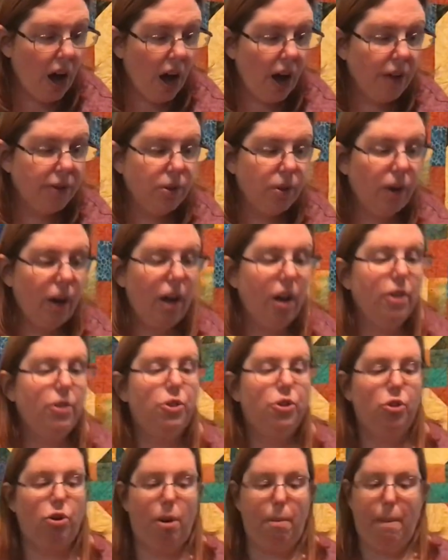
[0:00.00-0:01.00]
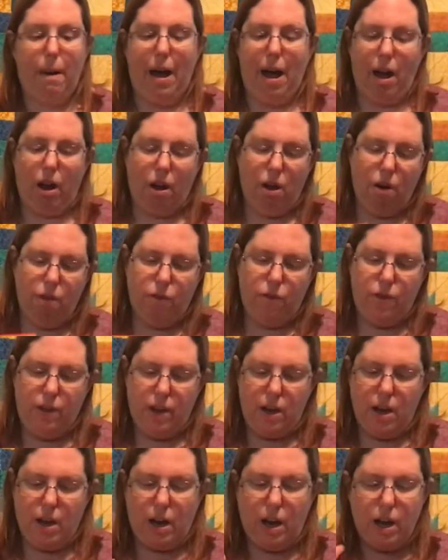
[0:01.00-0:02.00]
I also got a strip pack of
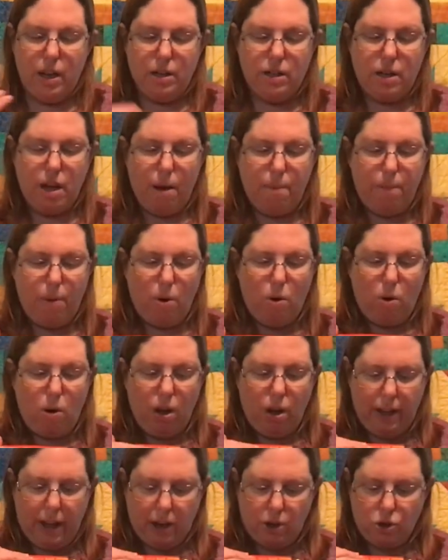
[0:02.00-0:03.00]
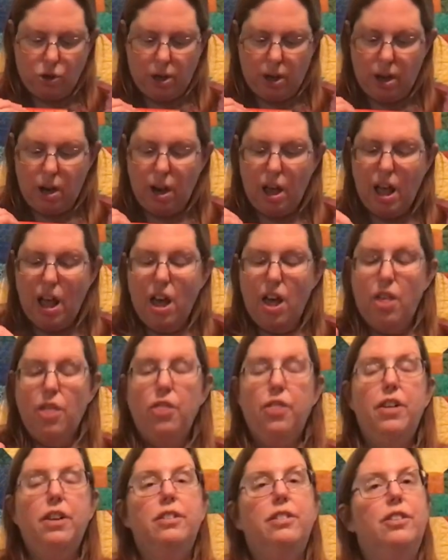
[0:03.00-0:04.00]
the Contempo collection.
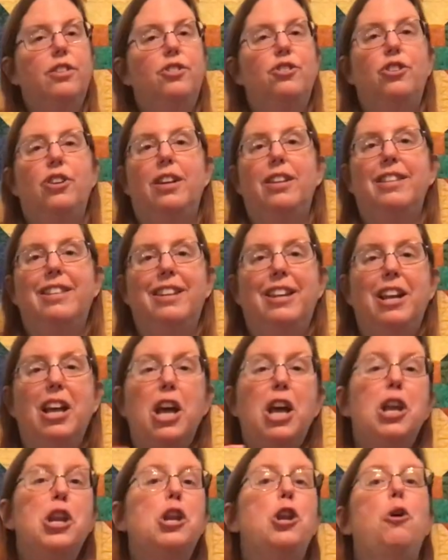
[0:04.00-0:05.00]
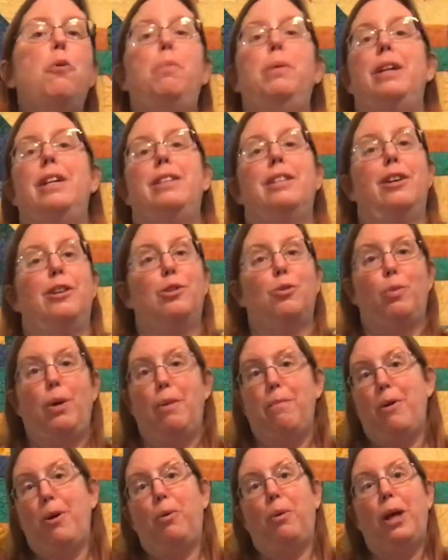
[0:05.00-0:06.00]
This is just, nobody does
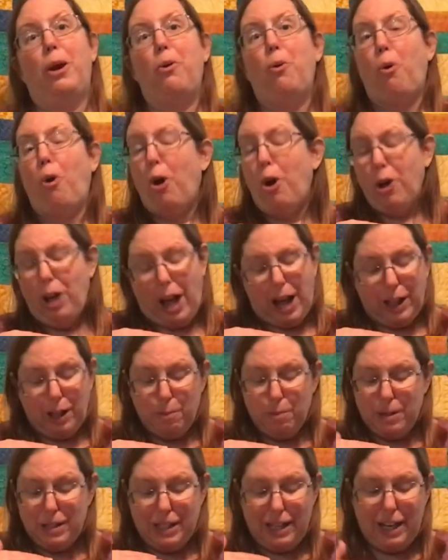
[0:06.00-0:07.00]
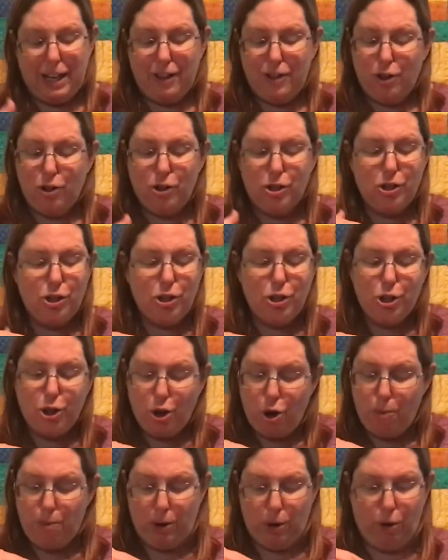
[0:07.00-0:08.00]
rainbow like Island Batik. They're just
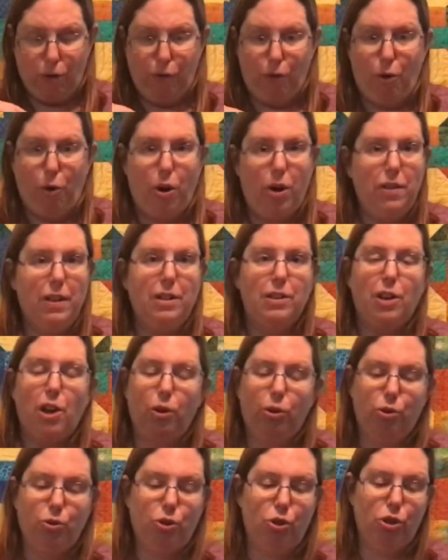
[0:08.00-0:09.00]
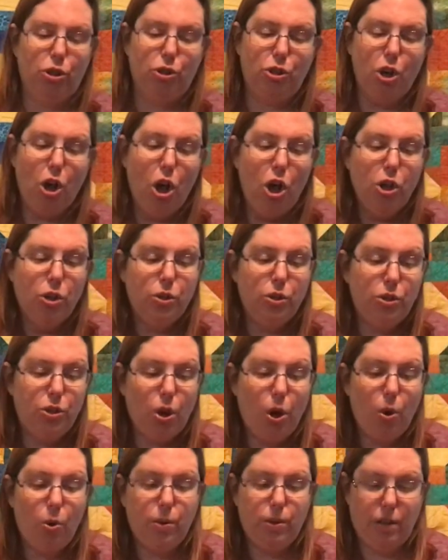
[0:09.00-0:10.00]
so beautiful, and these colors are just
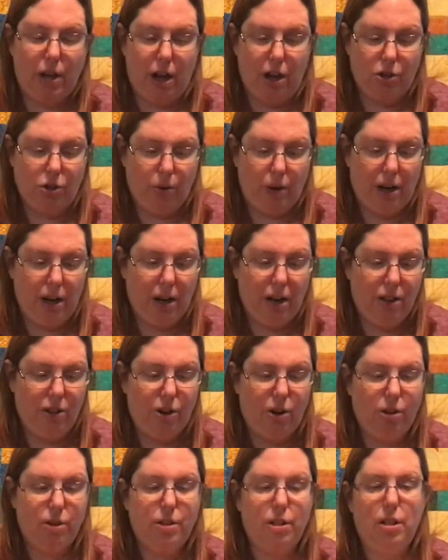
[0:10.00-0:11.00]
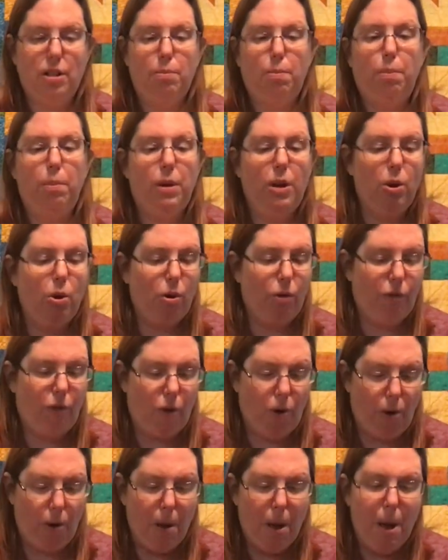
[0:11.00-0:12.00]
so saturated. There's these
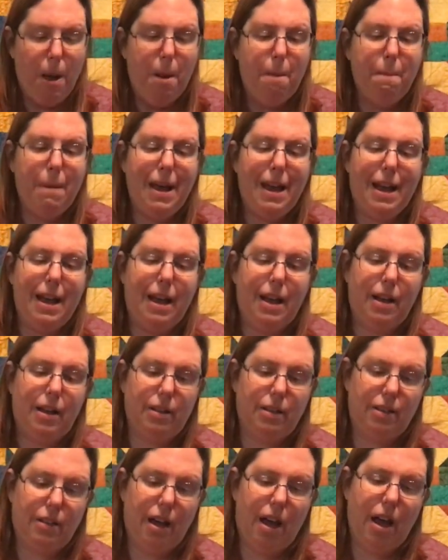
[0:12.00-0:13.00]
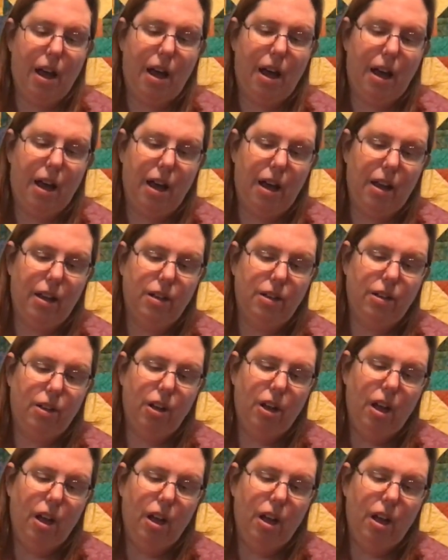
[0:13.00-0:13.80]
beautiful pinks and